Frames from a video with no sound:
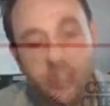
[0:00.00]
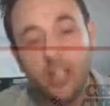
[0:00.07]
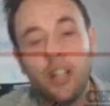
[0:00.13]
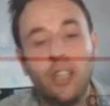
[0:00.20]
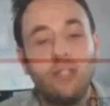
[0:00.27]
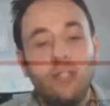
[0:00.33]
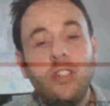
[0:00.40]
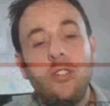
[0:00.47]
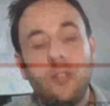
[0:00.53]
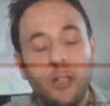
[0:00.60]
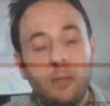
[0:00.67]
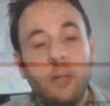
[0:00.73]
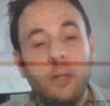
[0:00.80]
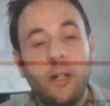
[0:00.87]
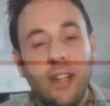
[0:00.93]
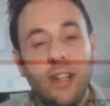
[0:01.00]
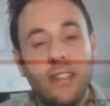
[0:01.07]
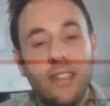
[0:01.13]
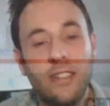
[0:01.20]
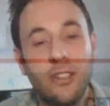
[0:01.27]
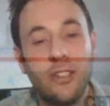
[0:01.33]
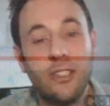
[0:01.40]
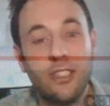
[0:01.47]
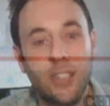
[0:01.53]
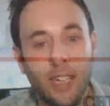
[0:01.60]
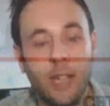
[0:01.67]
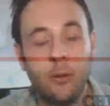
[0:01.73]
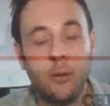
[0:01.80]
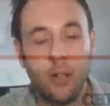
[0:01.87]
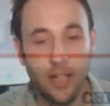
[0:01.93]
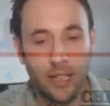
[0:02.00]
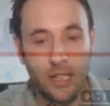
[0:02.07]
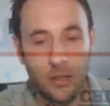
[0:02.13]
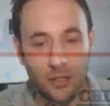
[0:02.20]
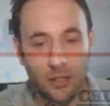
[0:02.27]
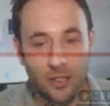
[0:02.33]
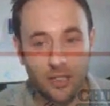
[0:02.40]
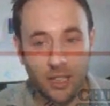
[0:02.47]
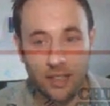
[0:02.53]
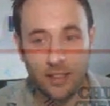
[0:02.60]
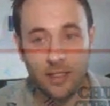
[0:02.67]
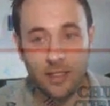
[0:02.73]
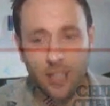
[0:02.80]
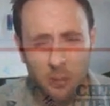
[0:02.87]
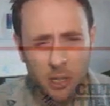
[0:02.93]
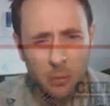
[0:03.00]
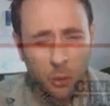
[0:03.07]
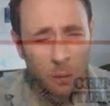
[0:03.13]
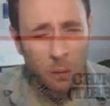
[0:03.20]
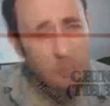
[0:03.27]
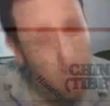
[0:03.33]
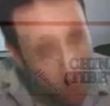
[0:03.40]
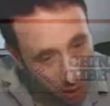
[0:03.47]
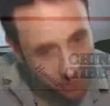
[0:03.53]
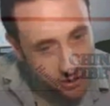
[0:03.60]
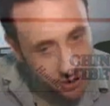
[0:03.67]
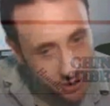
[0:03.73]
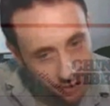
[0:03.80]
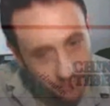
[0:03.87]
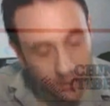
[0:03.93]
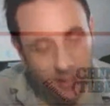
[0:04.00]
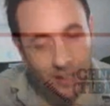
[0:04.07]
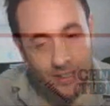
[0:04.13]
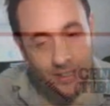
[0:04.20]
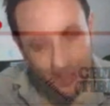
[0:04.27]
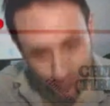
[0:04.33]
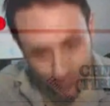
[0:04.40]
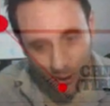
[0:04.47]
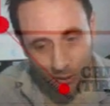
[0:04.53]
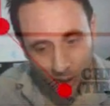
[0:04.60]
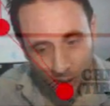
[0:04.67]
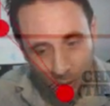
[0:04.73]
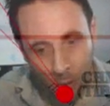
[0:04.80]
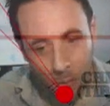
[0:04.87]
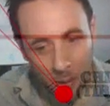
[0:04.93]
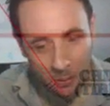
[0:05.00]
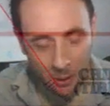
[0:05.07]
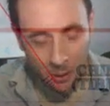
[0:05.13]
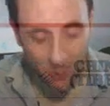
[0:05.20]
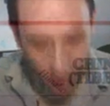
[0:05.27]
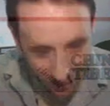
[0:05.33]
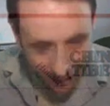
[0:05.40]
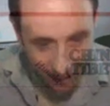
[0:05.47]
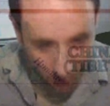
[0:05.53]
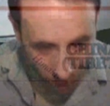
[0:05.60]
to kind of user experience. It's just seeing what that user sees. It's so much more immersive to figure out what people are looking